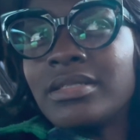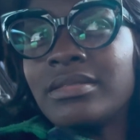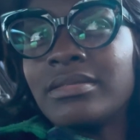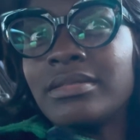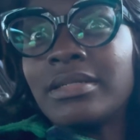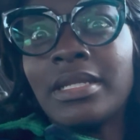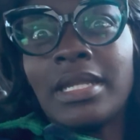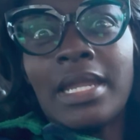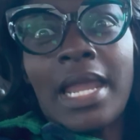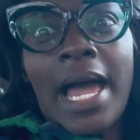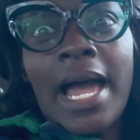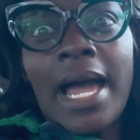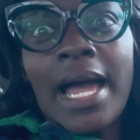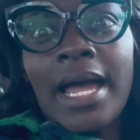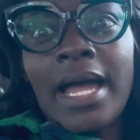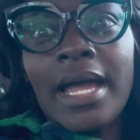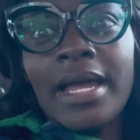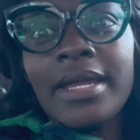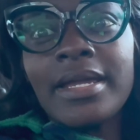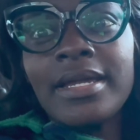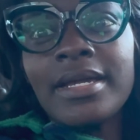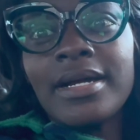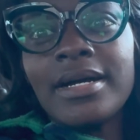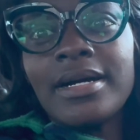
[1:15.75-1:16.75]

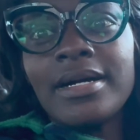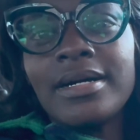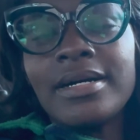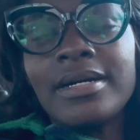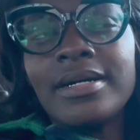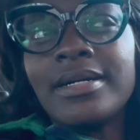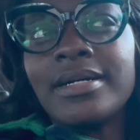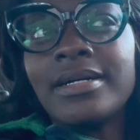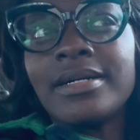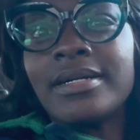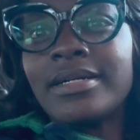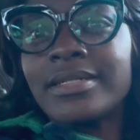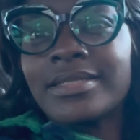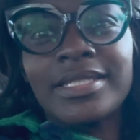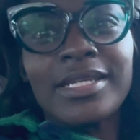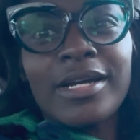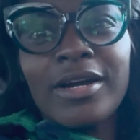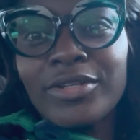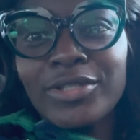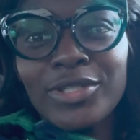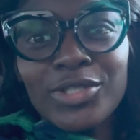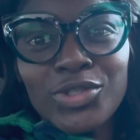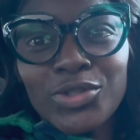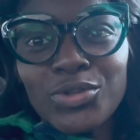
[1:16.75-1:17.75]
lie or
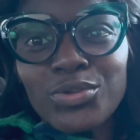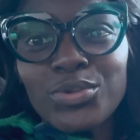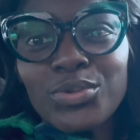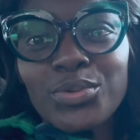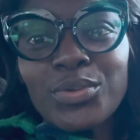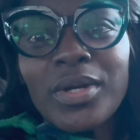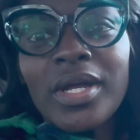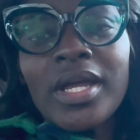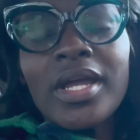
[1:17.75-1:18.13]
tell the truth?